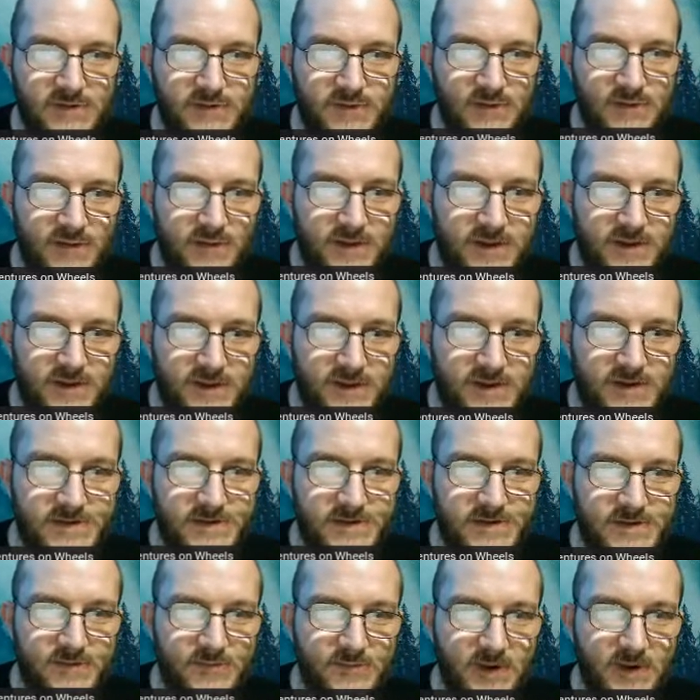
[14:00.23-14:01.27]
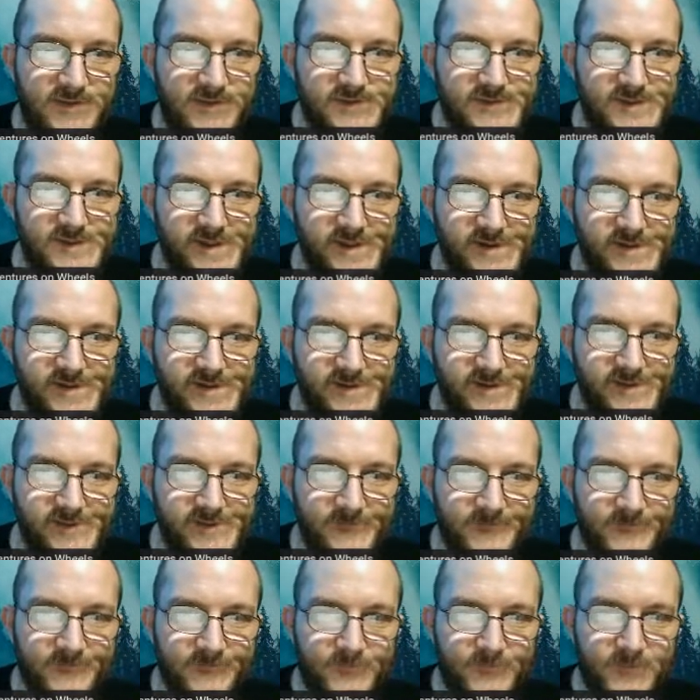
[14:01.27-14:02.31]
and you'll get into
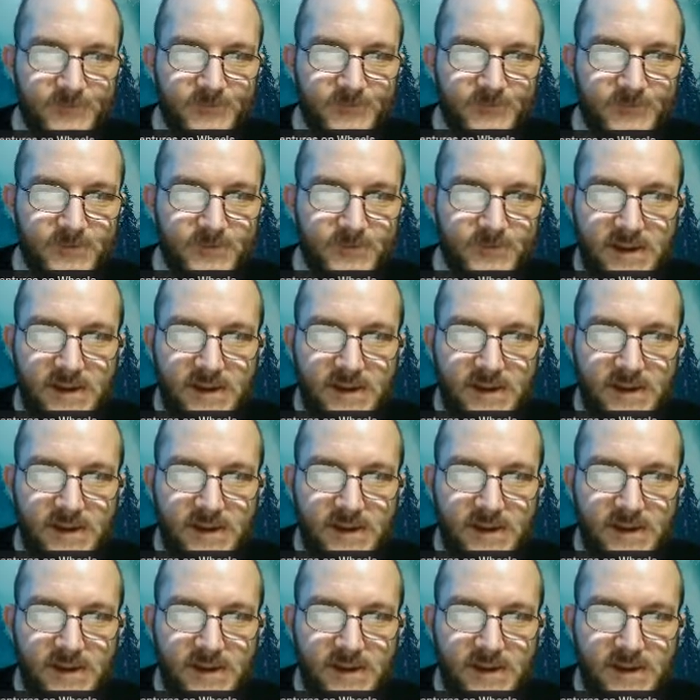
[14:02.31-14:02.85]
monetization.